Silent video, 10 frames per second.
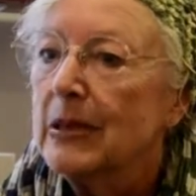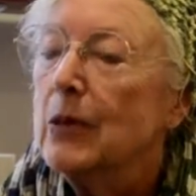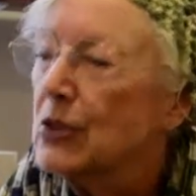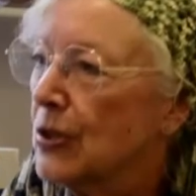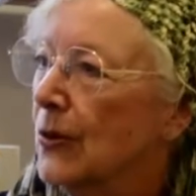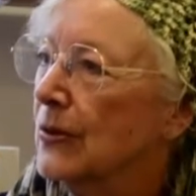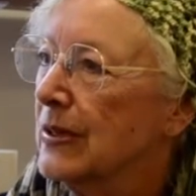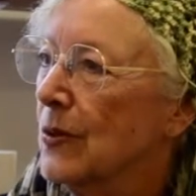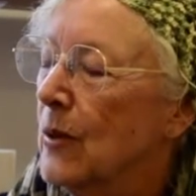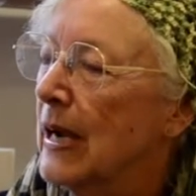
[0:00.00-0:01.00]
But they were
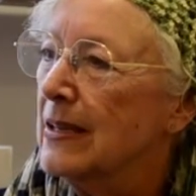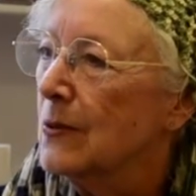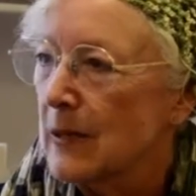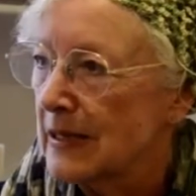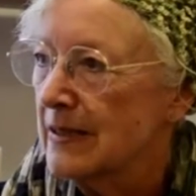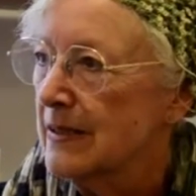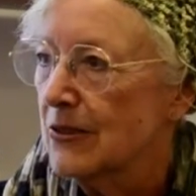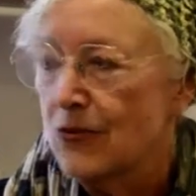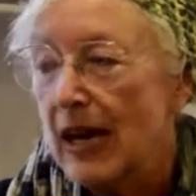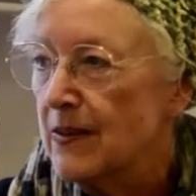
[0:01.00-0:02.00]
told in a way that
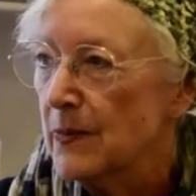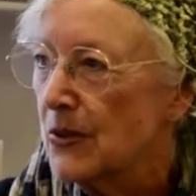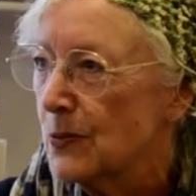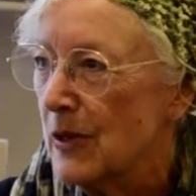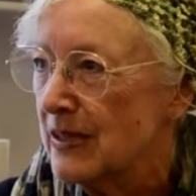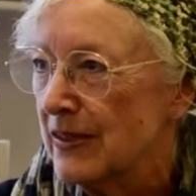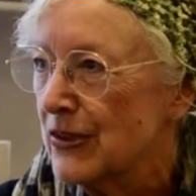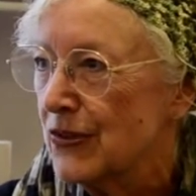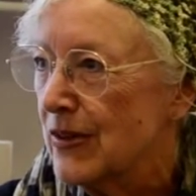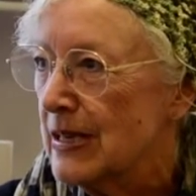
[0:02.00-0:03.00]
Westerners, drives most
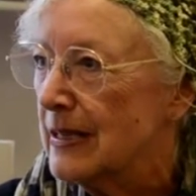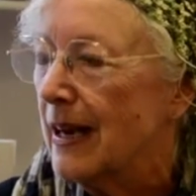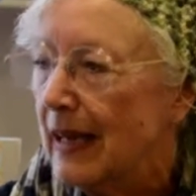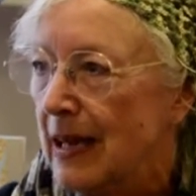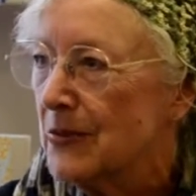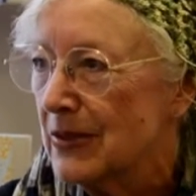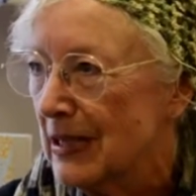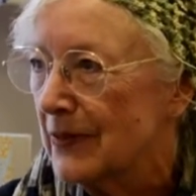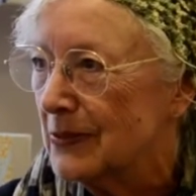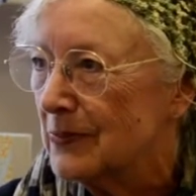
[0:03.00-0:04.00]
Westerners crazy. I happen
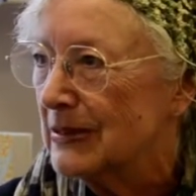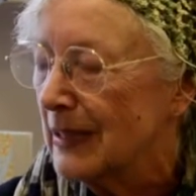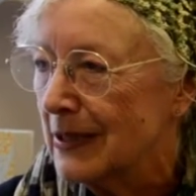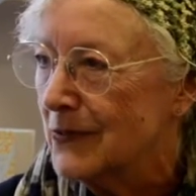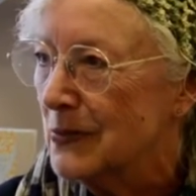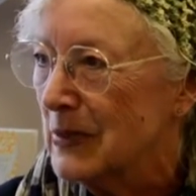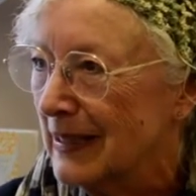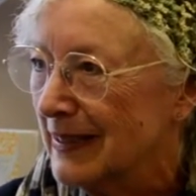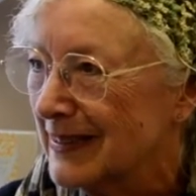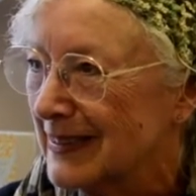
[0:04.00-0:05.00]
to love it because I love the
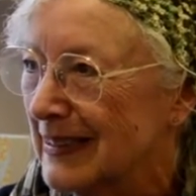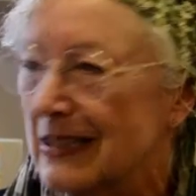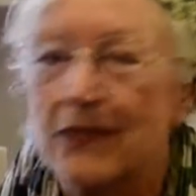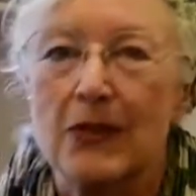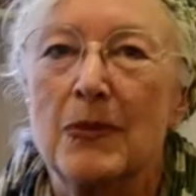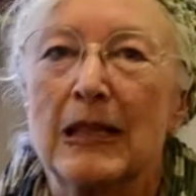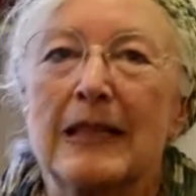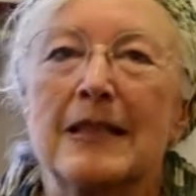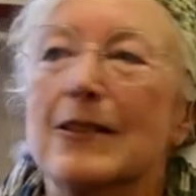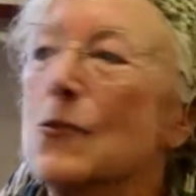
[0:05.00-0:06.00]
Middle East. And I love the
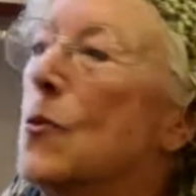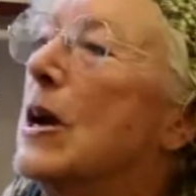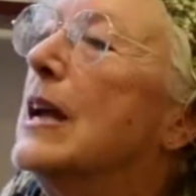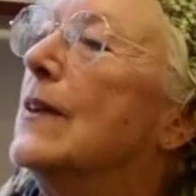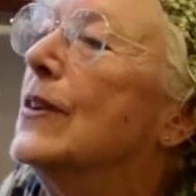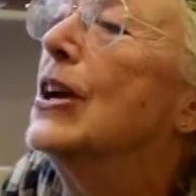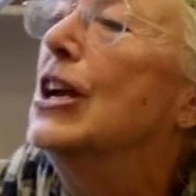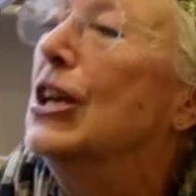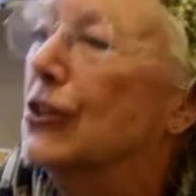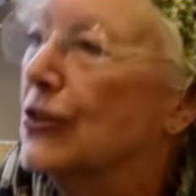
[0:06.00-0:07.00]
Middle Eastern way of
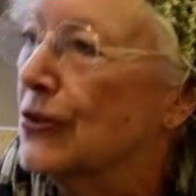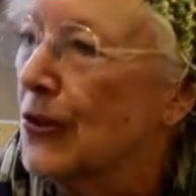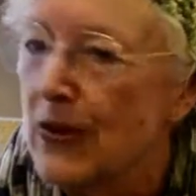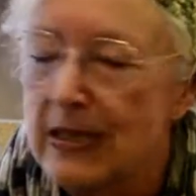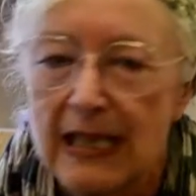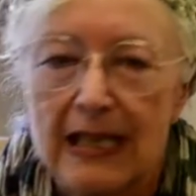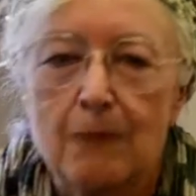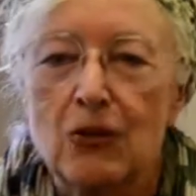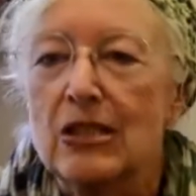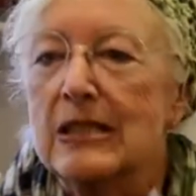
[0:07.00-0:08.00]

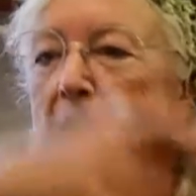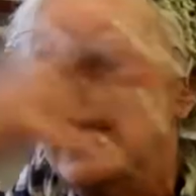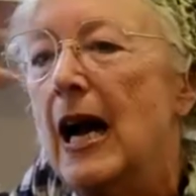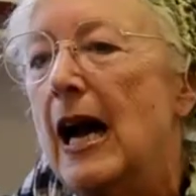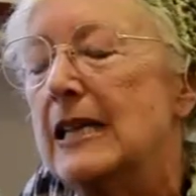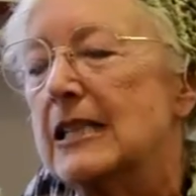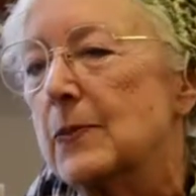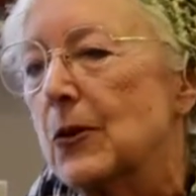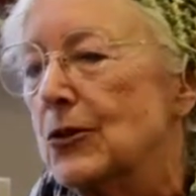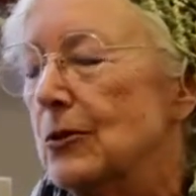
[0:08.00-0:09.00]
storytelling, which is, I
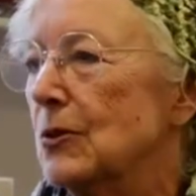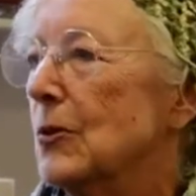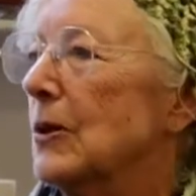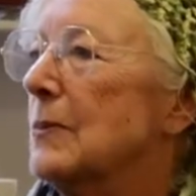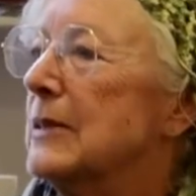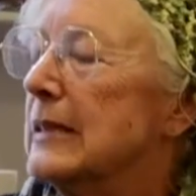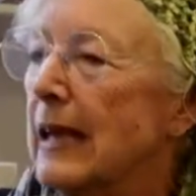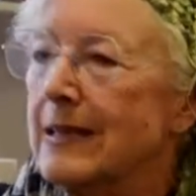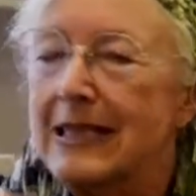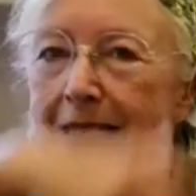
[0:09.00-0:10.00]
suppose you would call it
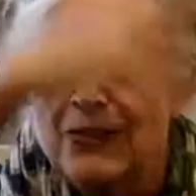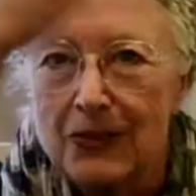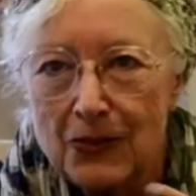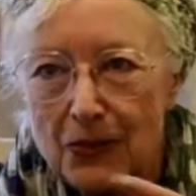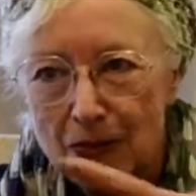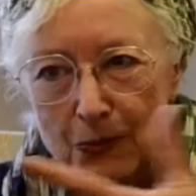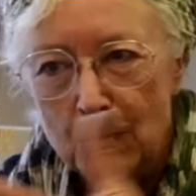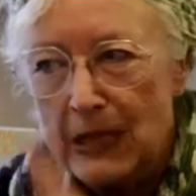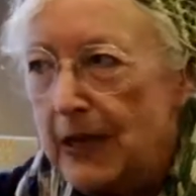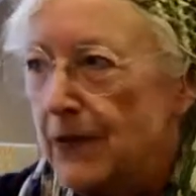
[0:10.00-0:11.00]
Byzantine. Sort
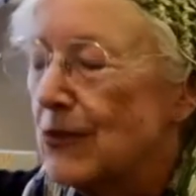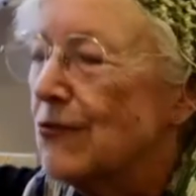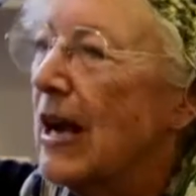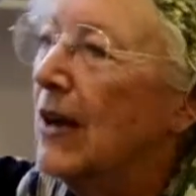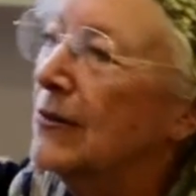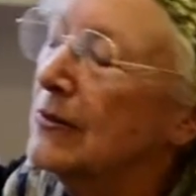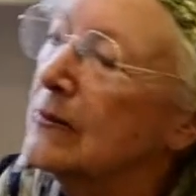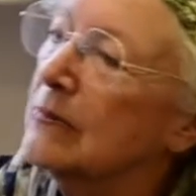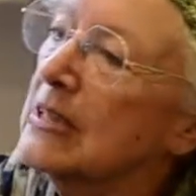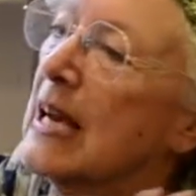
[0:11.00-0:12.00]
of weaves
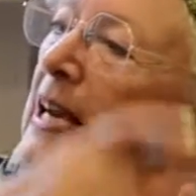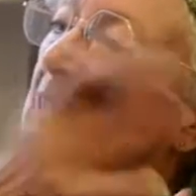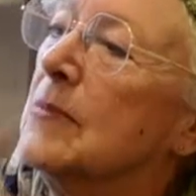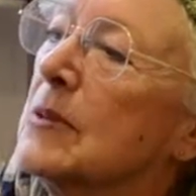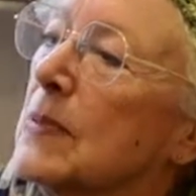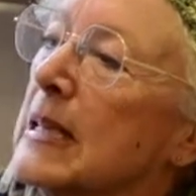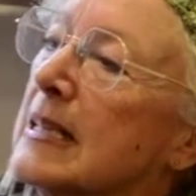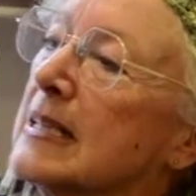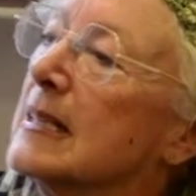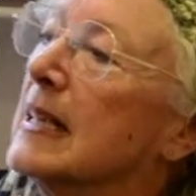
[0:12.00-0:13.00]
around and time and place.